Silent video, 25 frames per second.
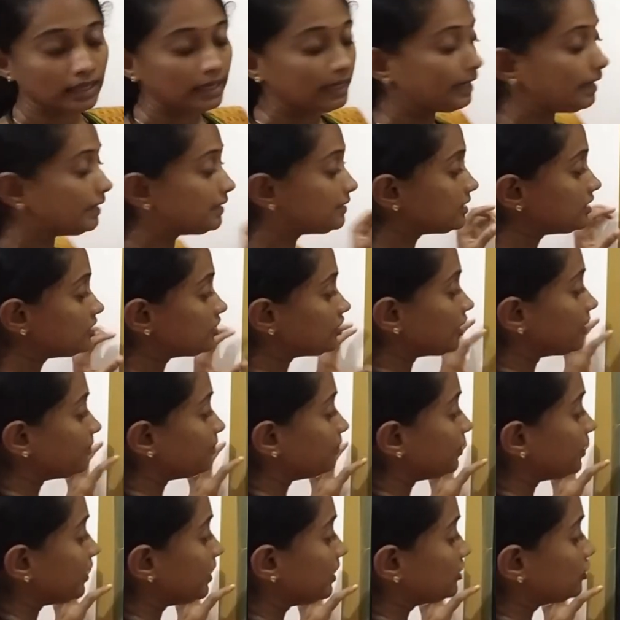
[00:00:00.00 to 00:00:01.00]
its
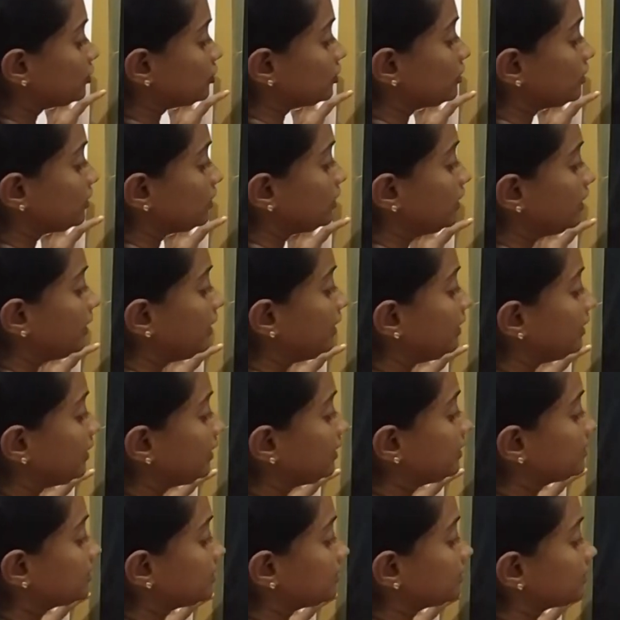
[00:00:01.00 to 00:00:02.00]
temperature
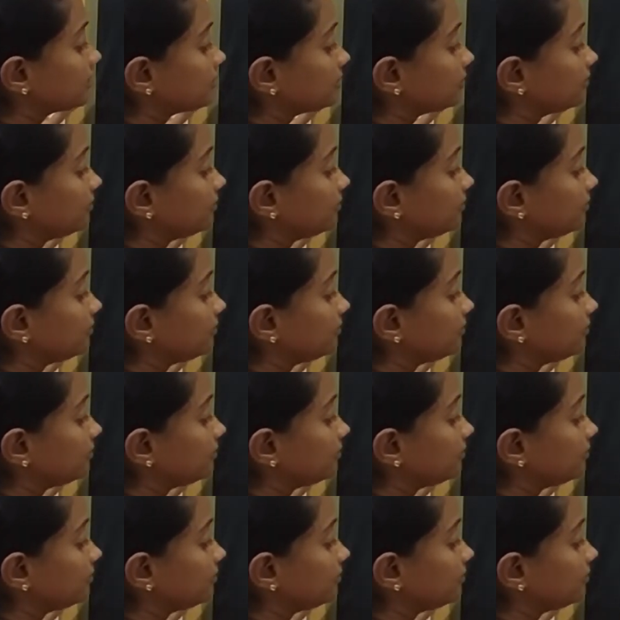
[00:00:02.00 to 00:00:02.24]
increases.